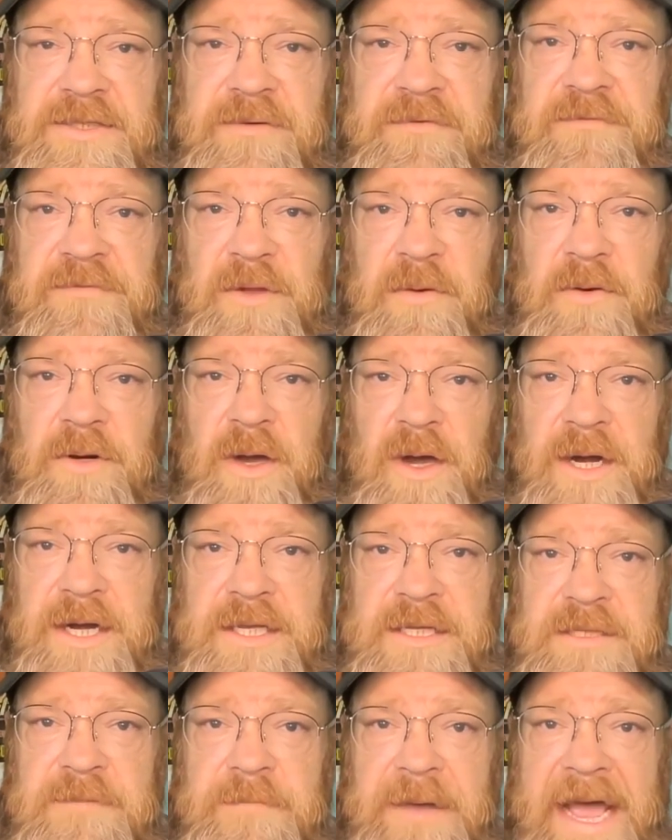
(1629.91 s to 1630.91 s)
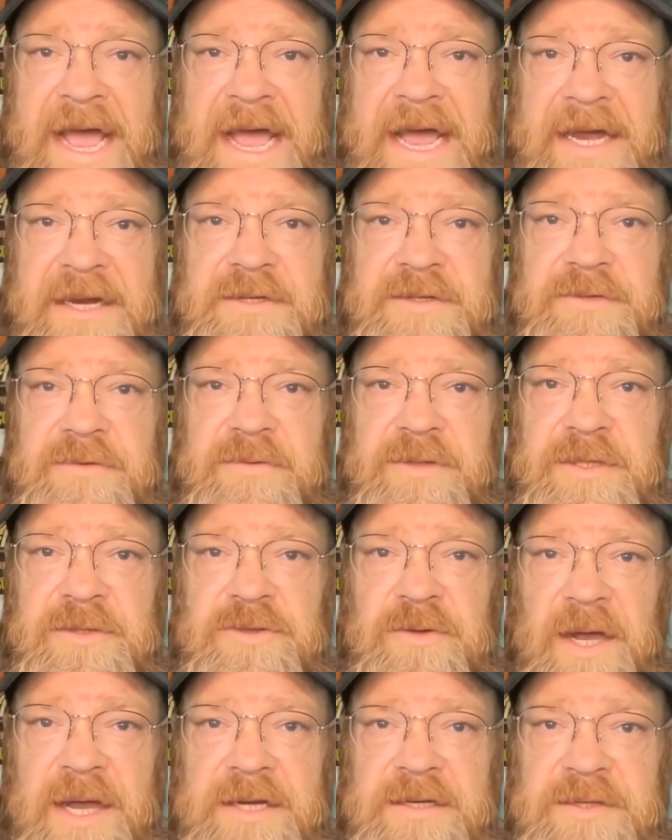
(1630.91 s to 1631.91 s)
to float on his back to
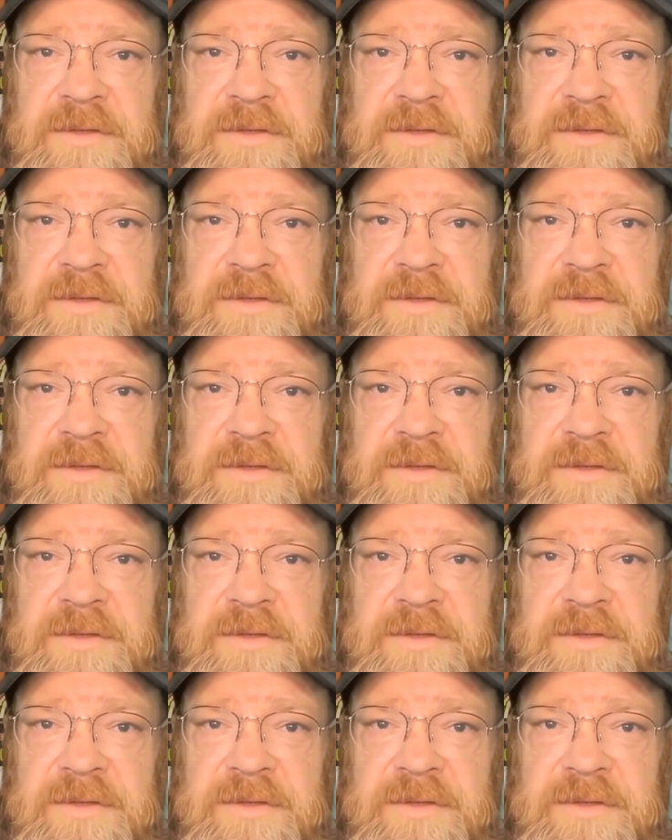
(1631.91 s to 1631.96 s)
try